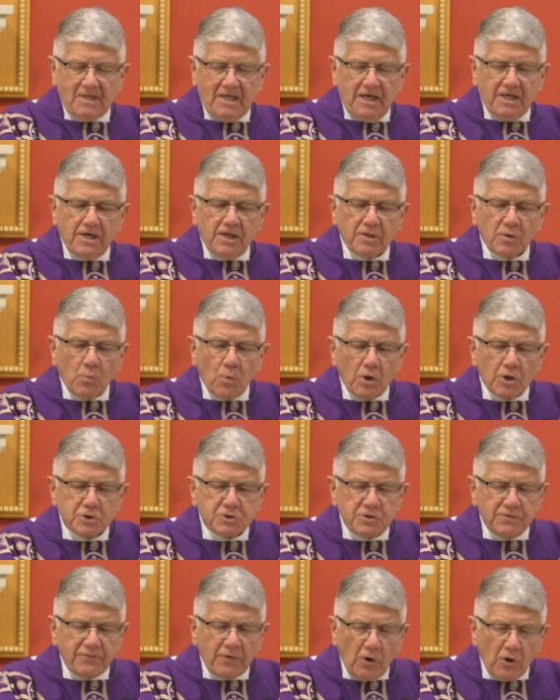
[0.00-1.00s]
In other
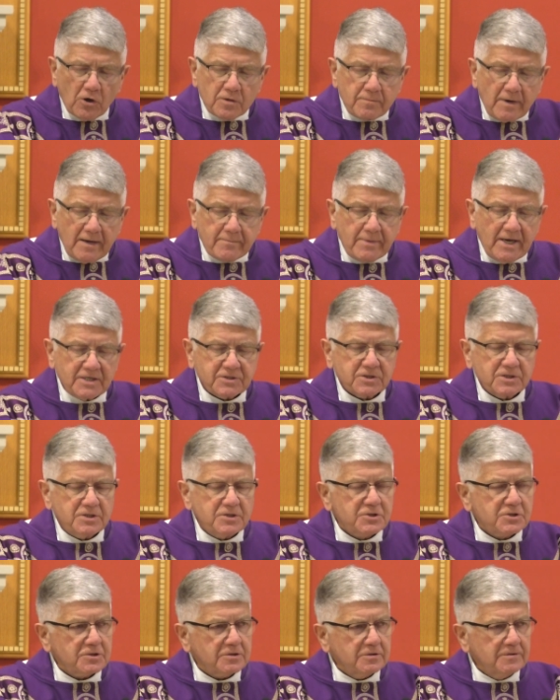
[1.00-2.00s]
words, you've heard my
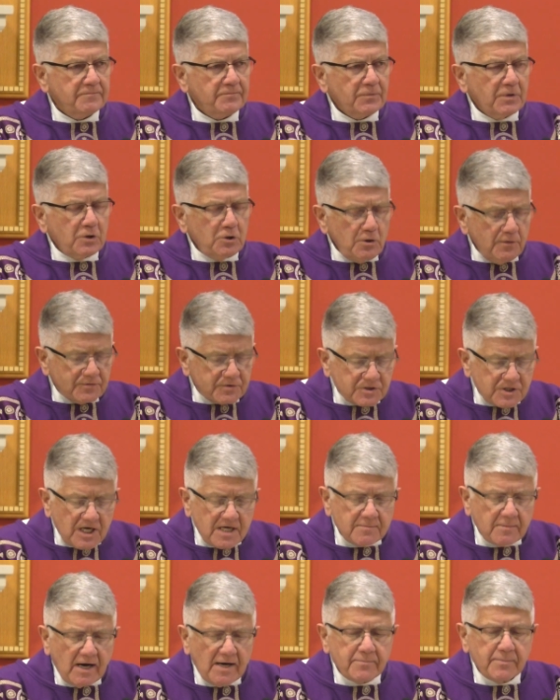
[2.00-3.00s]
message, you've
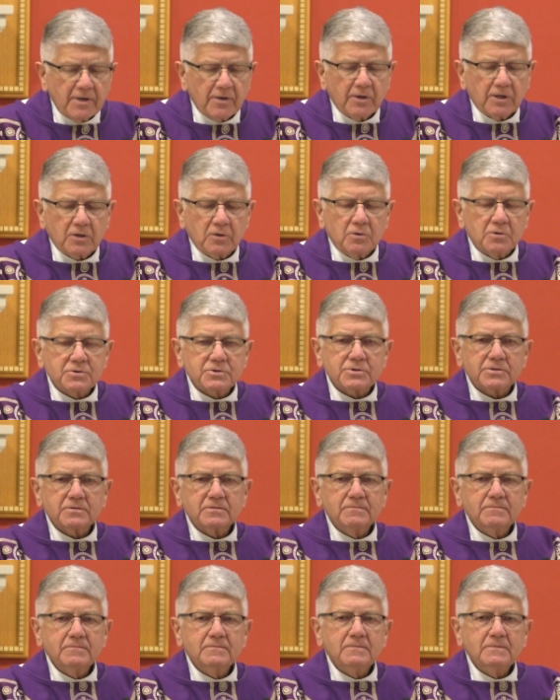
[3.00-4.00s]
seen my miracles,
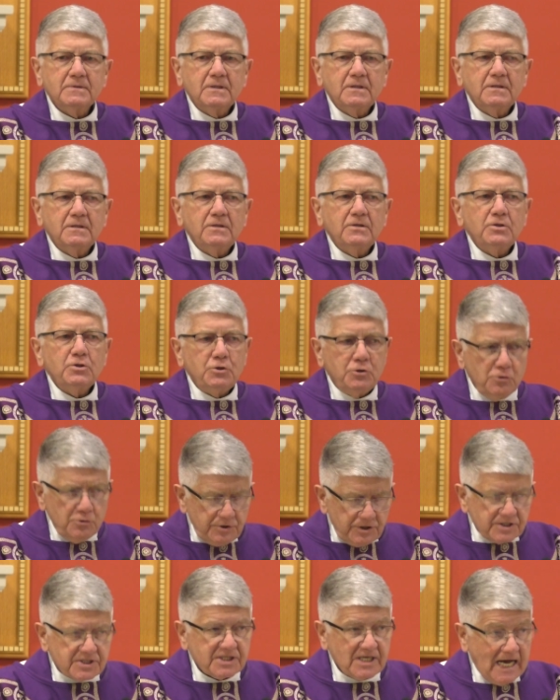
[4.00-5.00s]
you
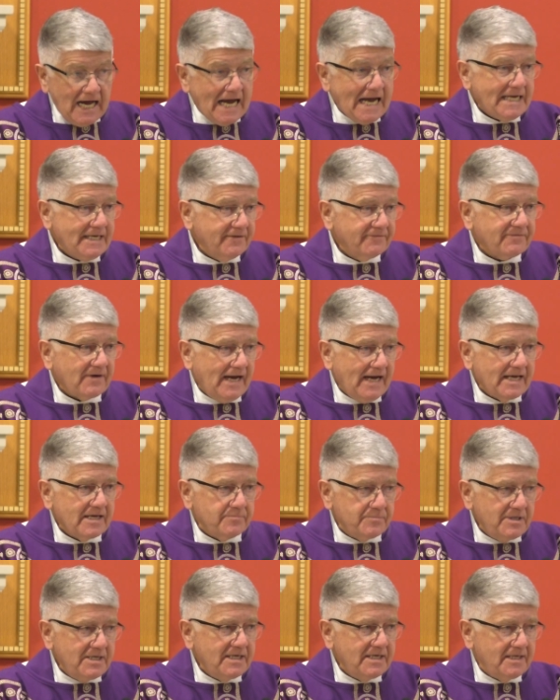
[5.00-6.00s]
decide if I
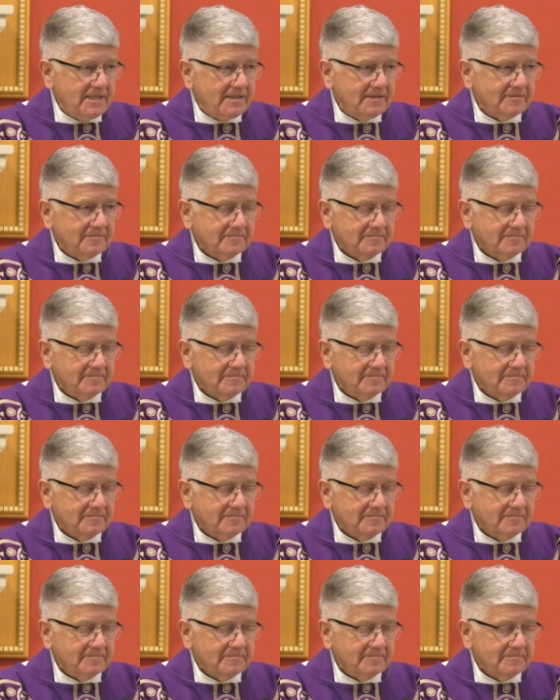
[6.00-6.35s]
am He.